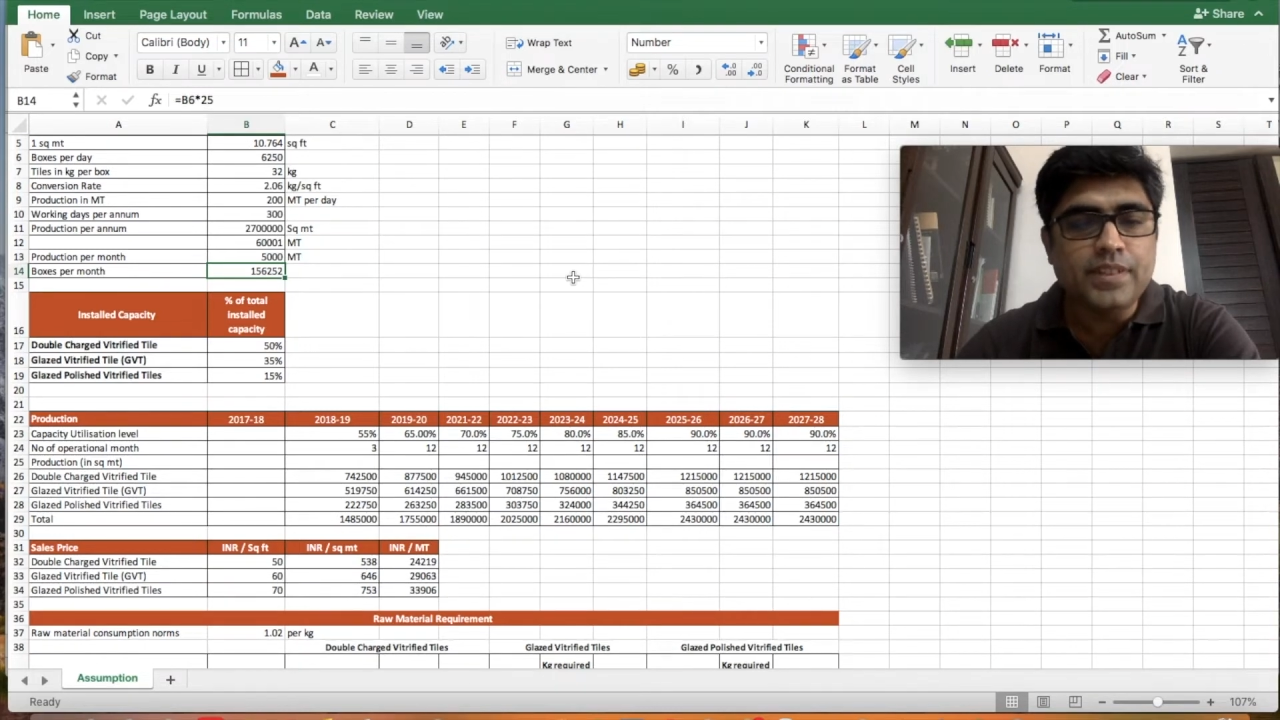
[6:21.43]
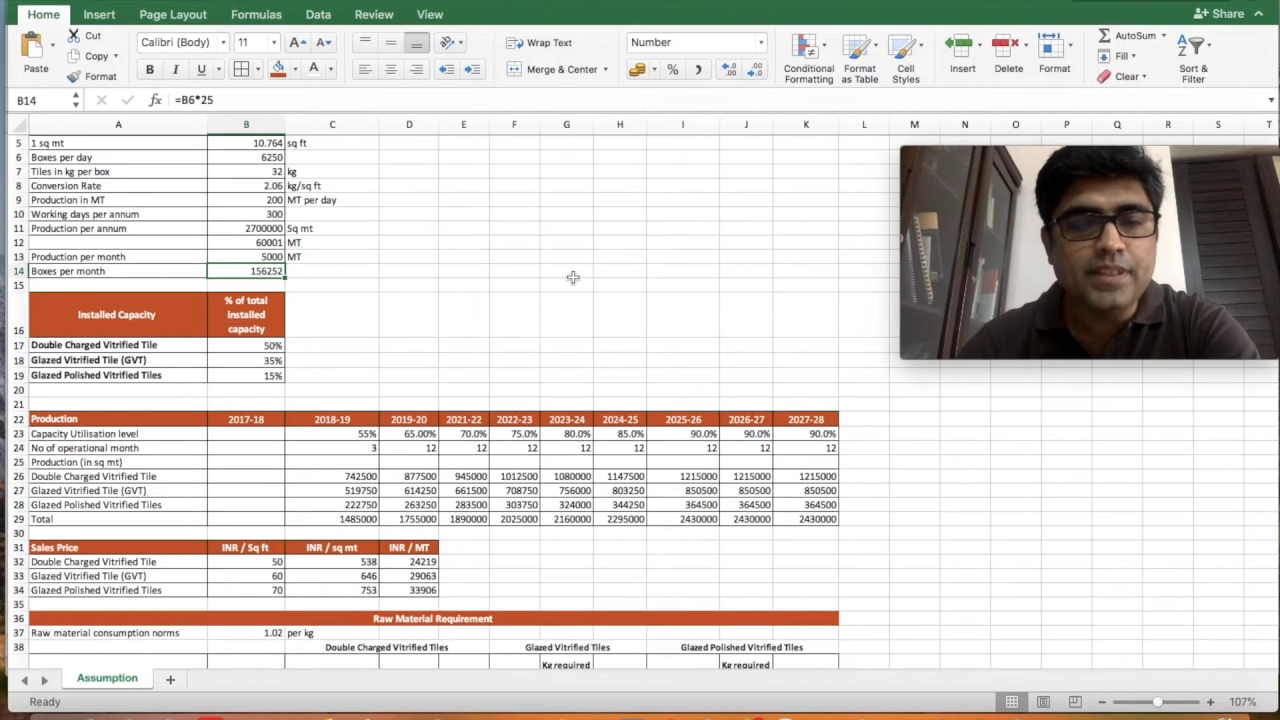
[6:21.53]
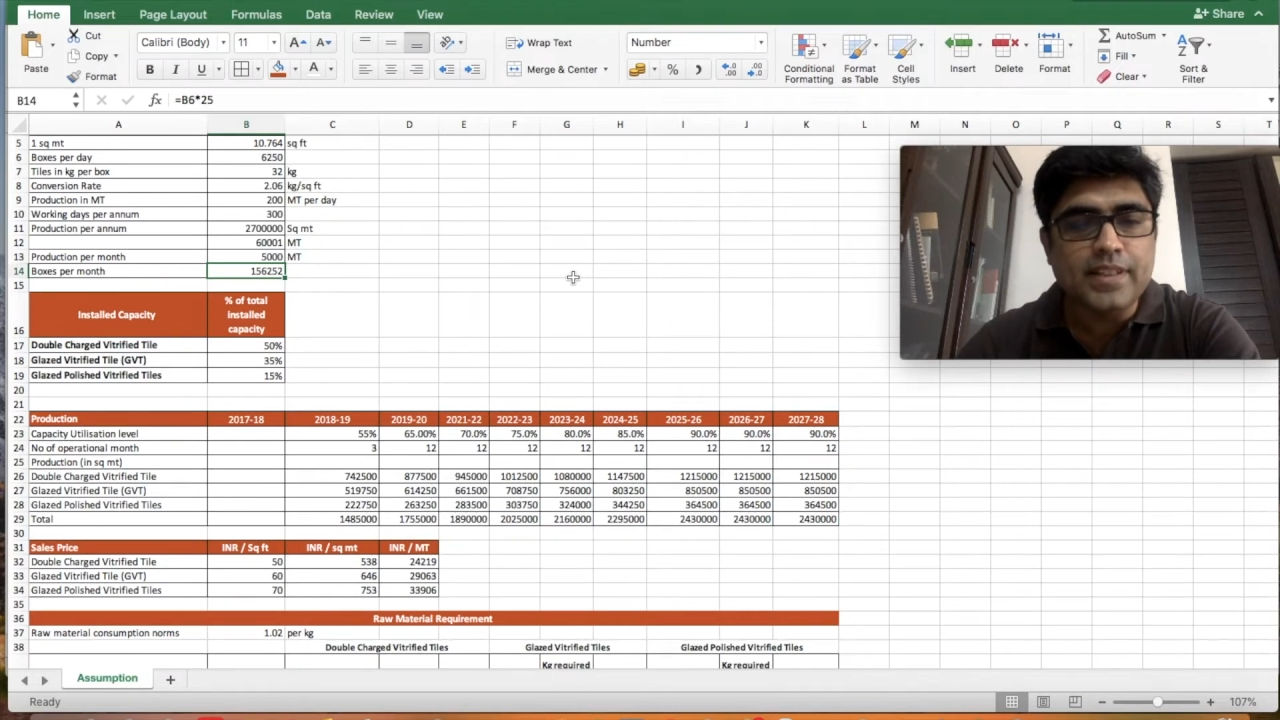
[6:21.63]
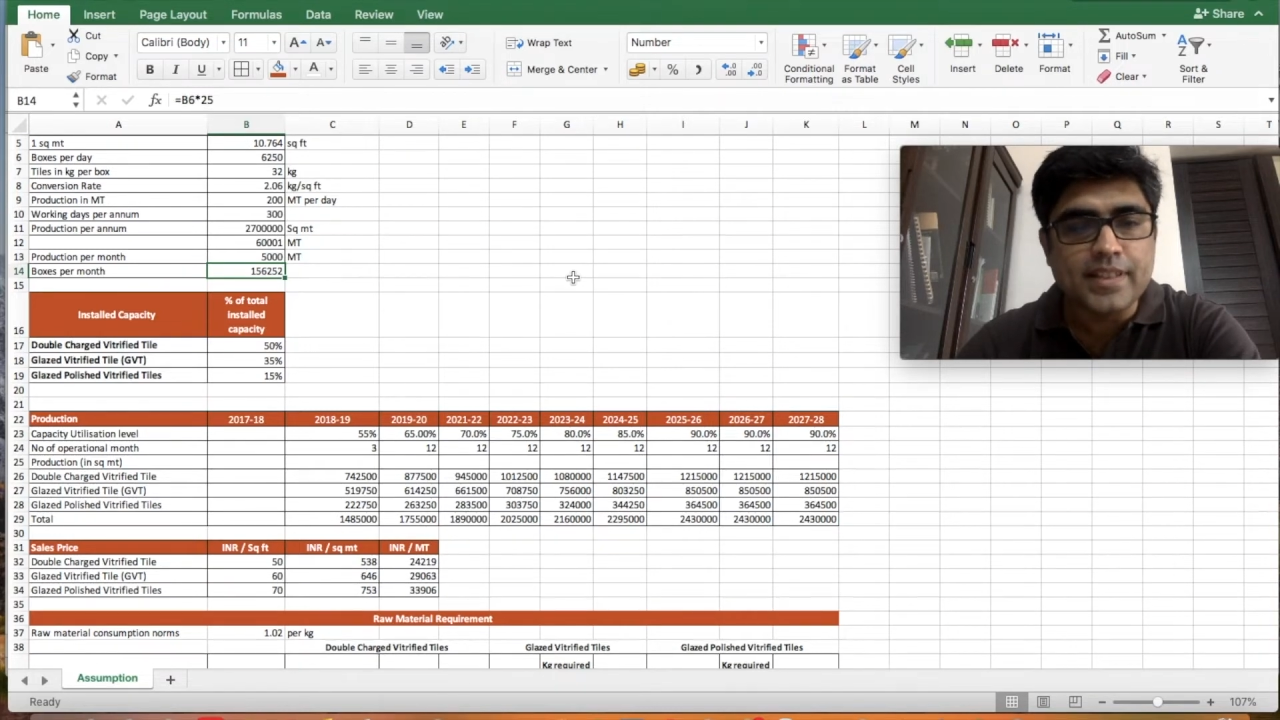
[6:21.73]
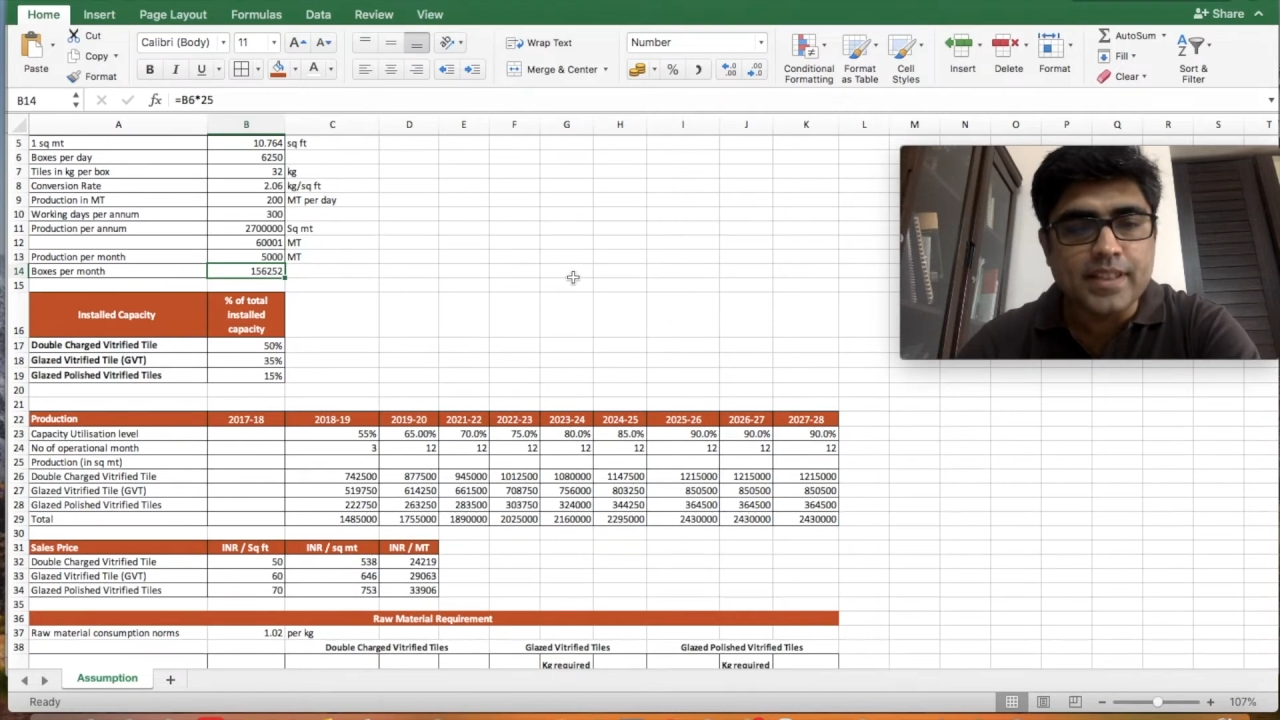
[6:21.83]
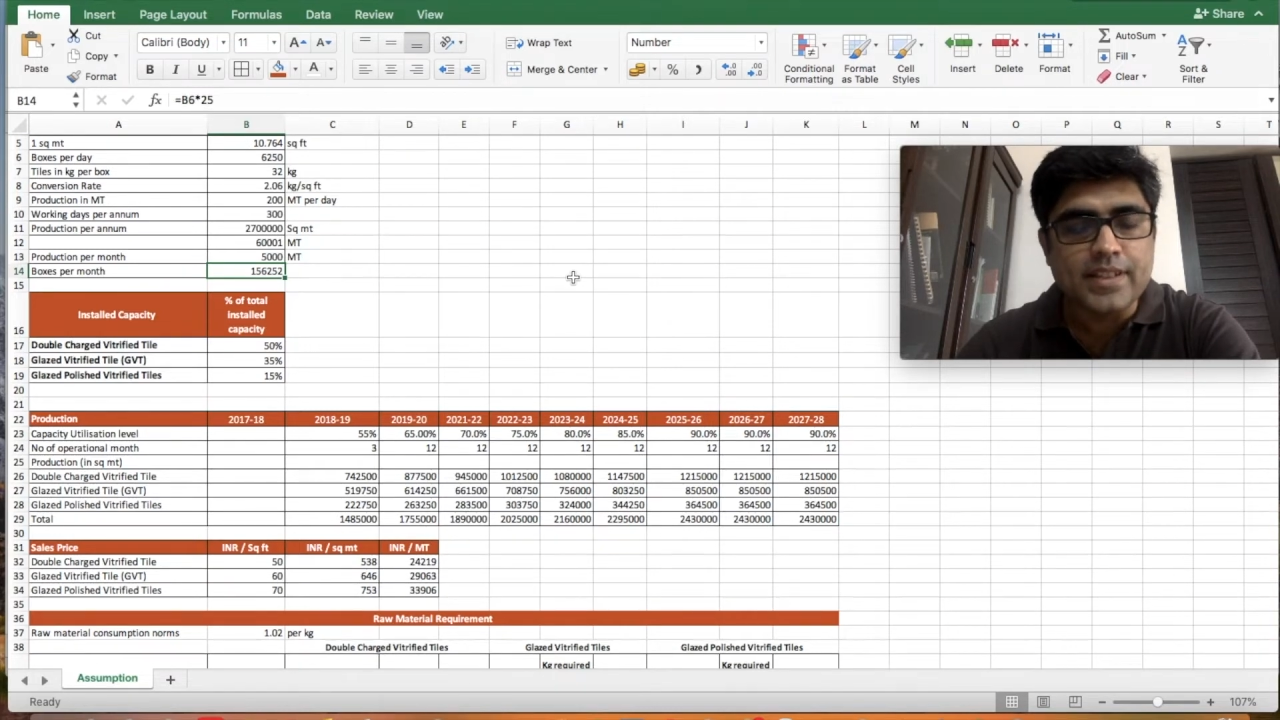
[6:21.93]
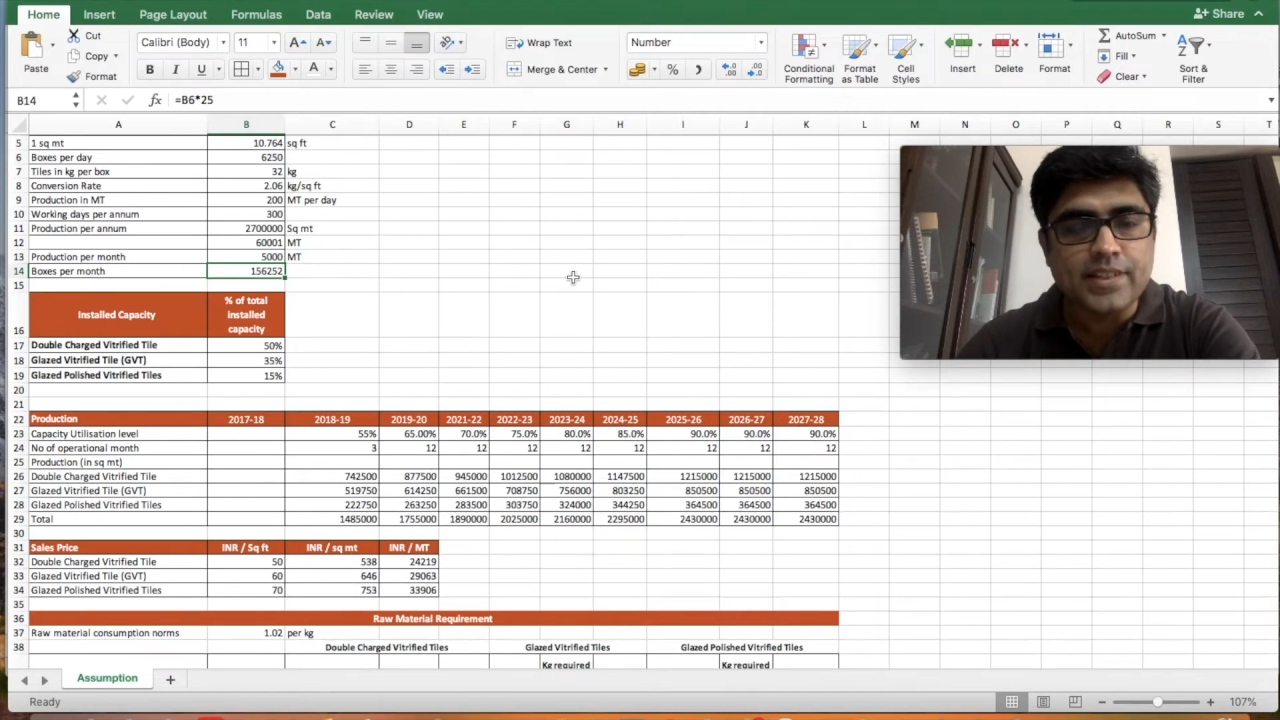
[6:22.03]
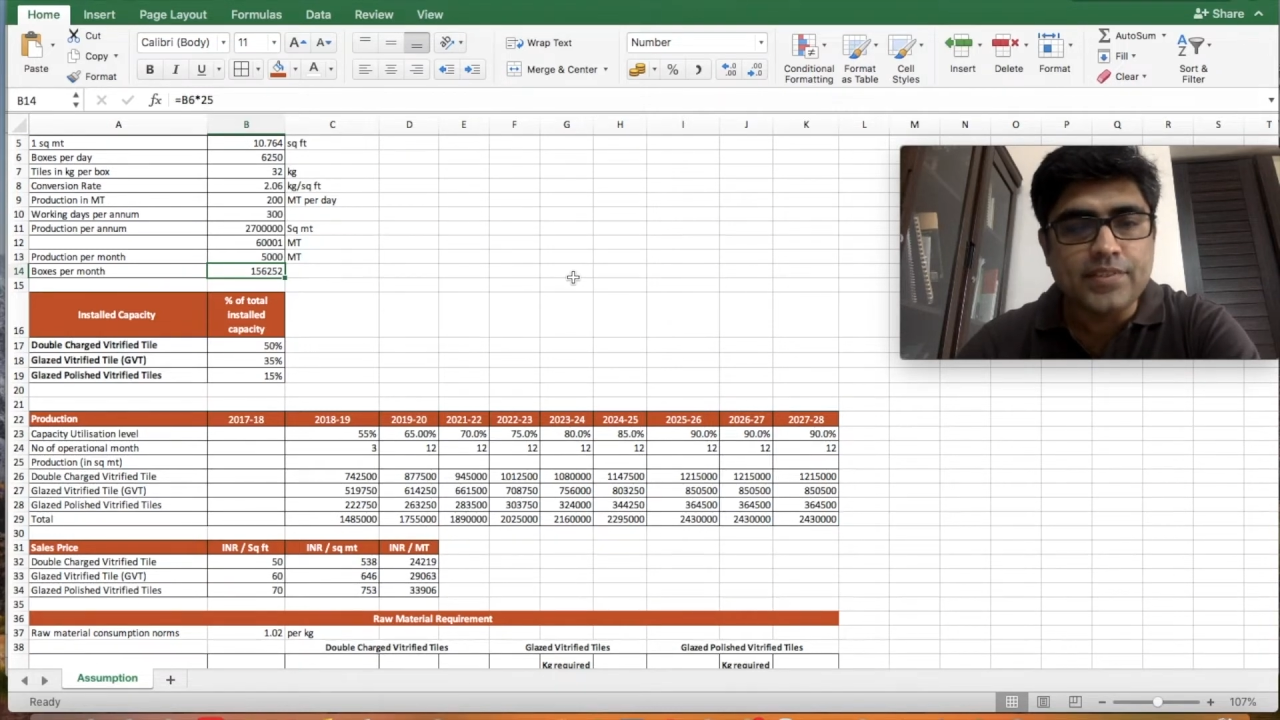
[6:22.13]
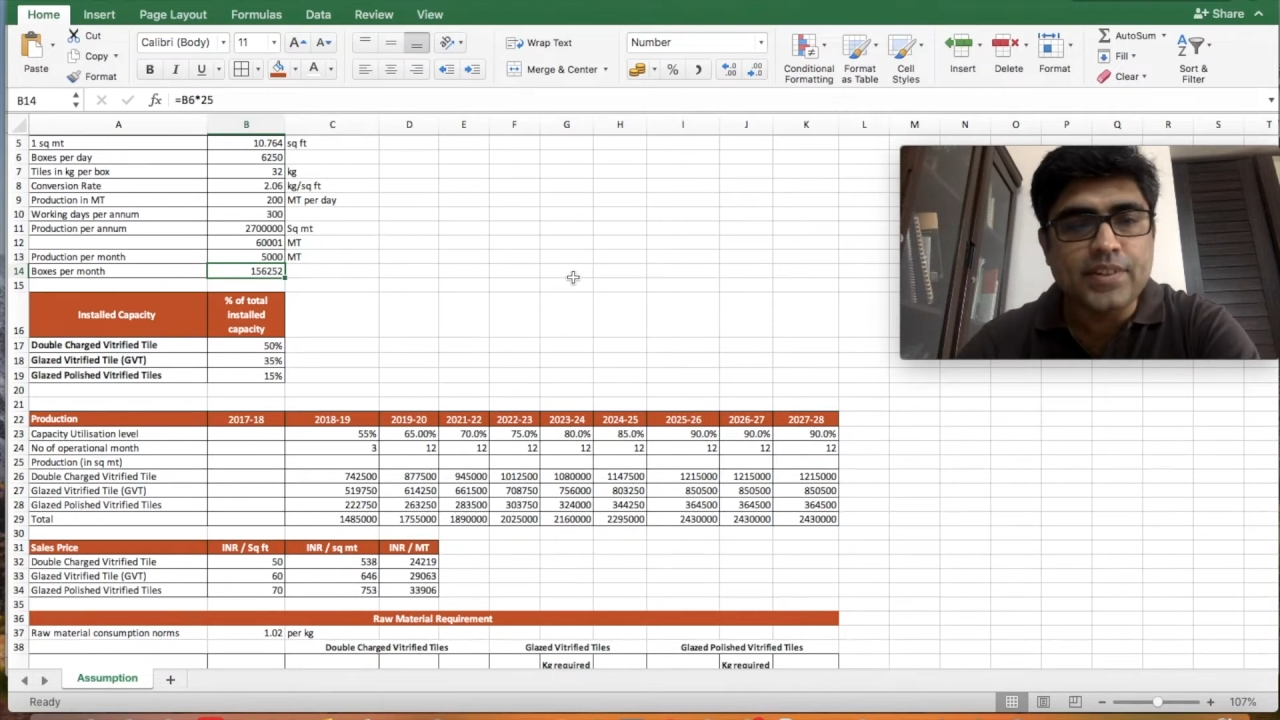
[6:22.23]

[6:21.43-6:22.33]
the discussion,